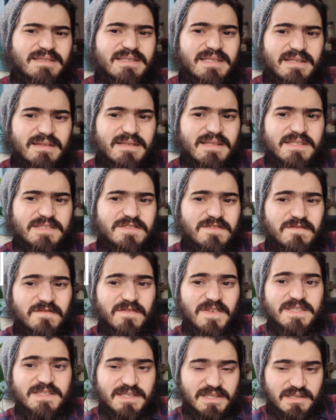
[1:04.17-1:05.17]
did this
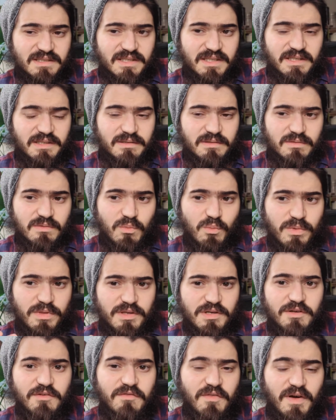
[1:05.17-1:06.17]
physically with a
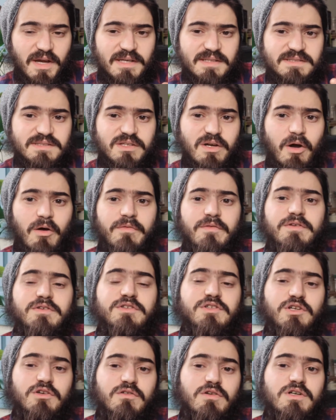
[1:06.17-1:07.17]
device called the
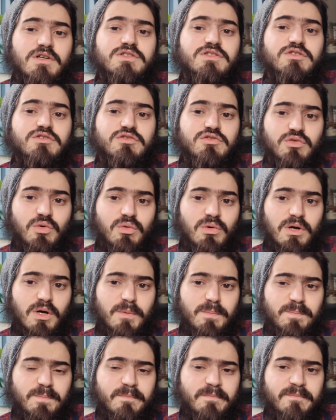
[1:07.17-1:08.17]
Durers Door,
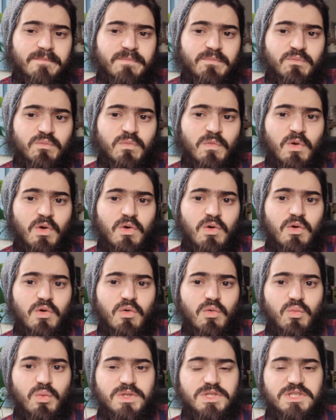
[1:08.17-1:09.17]

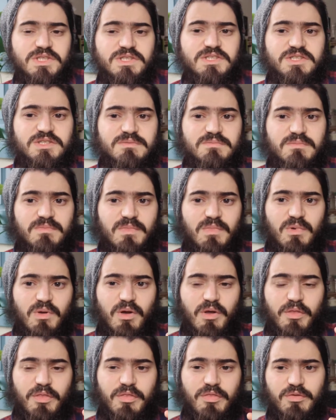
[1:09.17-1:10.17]
which is
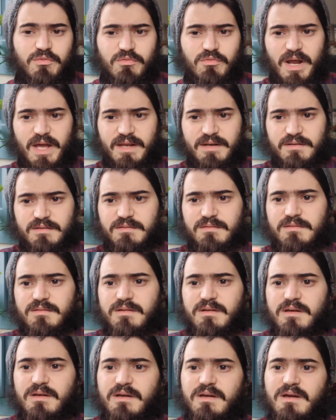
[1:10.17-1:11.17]
a thread
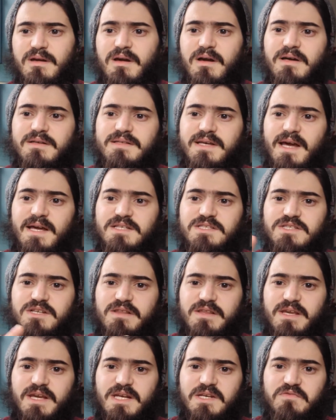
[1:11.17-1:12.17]
attached to
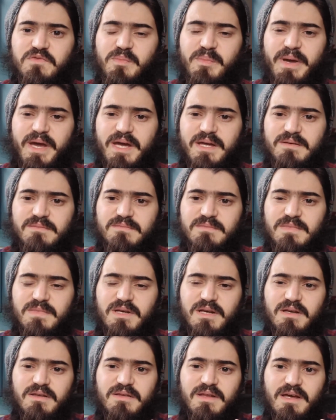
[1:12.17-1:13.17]
the end of a pen
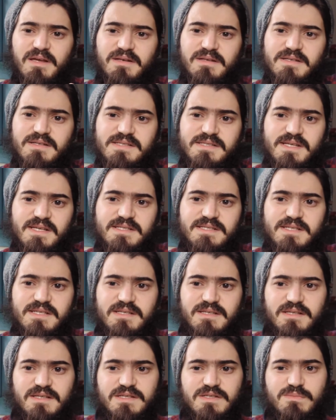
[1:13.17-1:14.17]
that an
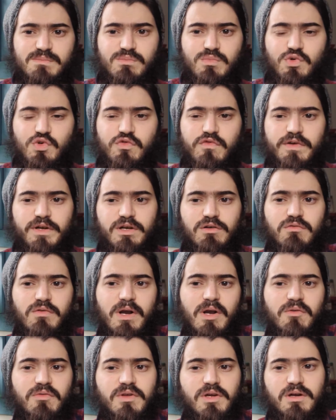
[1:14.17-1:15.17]
assistant is moving
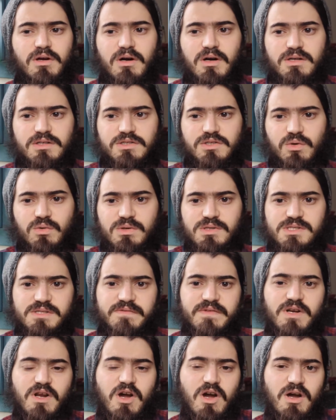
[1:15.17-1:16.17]
around the contours of
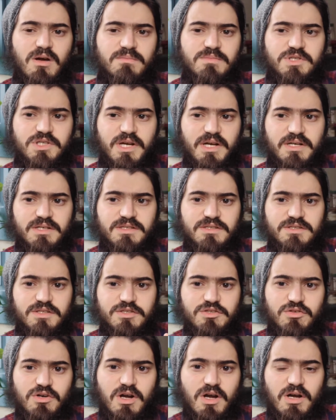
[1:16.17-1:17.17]
an object to
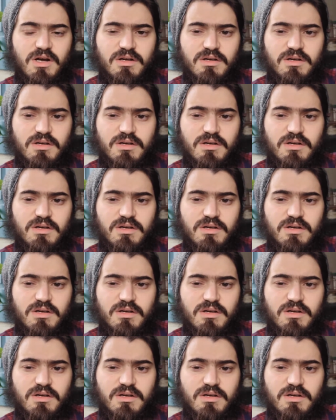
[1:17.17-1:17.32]
draw.